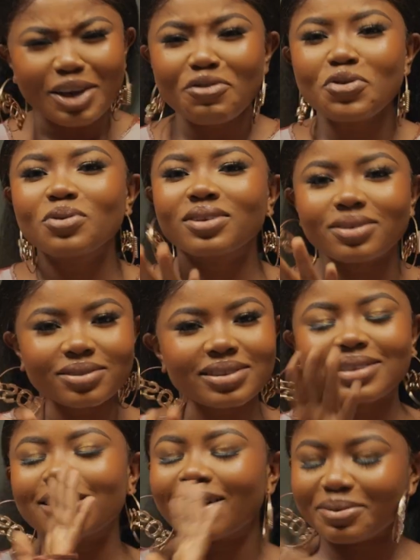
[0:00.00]
If you,
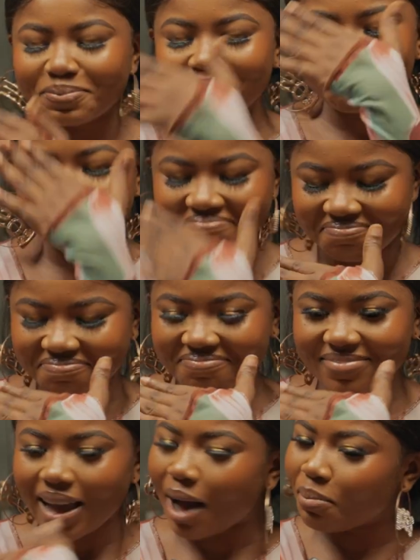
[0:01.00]

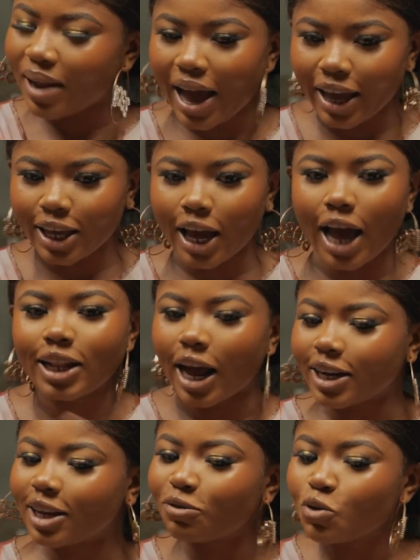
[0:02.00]
I'm like, I
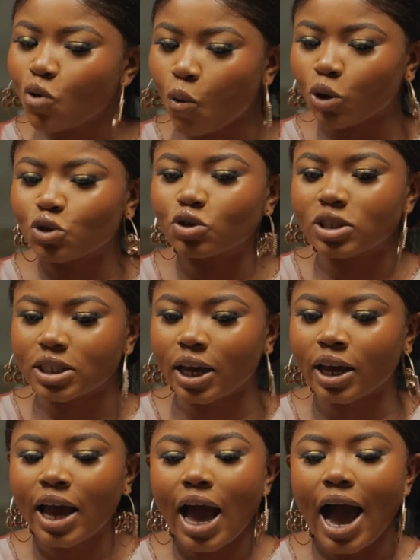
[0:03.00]
didn't even know what to
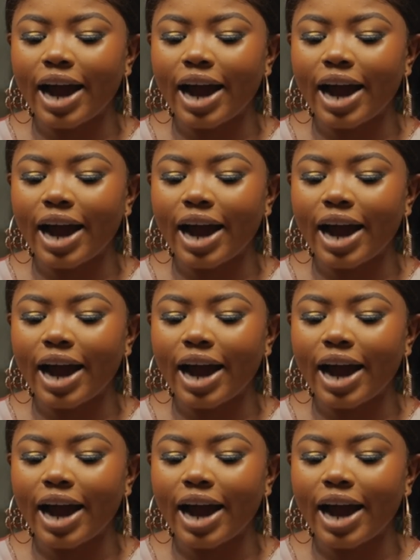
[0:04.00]
say.